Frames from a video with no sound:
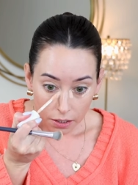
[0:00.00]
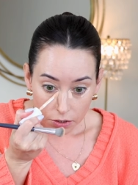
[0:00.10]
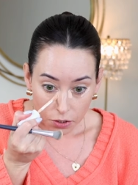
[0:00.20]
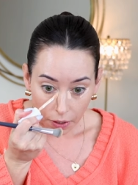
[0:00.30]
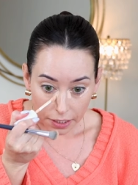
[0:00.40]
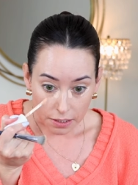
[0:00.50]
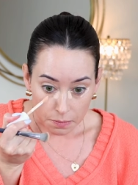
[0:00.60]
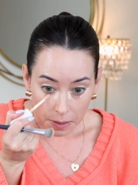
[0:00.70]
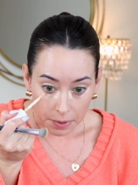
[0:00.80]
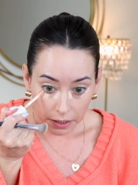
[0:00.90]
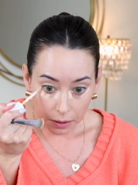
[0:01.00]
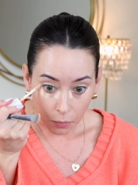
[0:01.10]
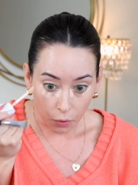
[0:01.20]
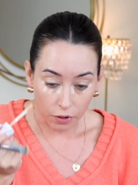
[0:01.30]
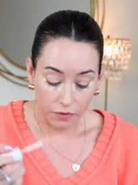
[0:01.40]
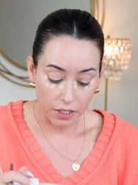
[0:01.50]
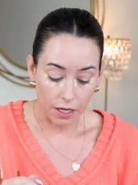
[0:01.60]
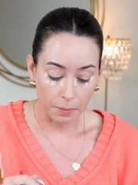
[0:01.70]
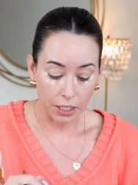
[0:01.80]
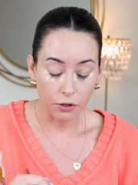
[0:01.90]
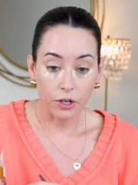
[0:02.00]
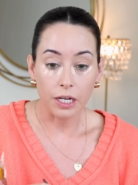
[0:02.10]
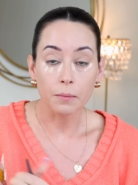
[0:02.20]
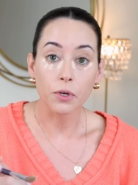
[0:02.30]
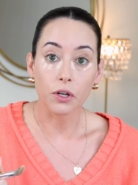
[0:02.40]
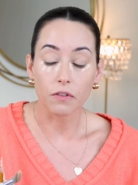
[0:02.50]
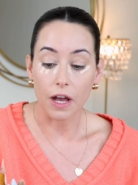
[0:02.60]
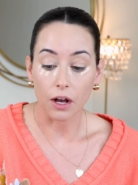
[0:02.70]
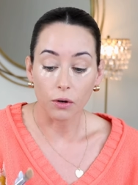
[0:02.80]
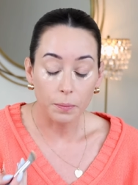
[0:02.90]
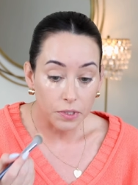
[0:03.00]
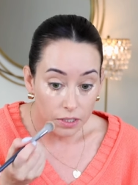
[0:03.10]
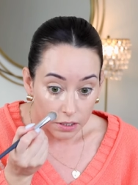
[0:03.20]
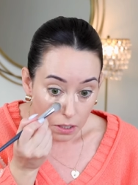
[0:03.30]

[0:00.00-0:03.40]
So I guess maybe like more of the numbing cream could have helped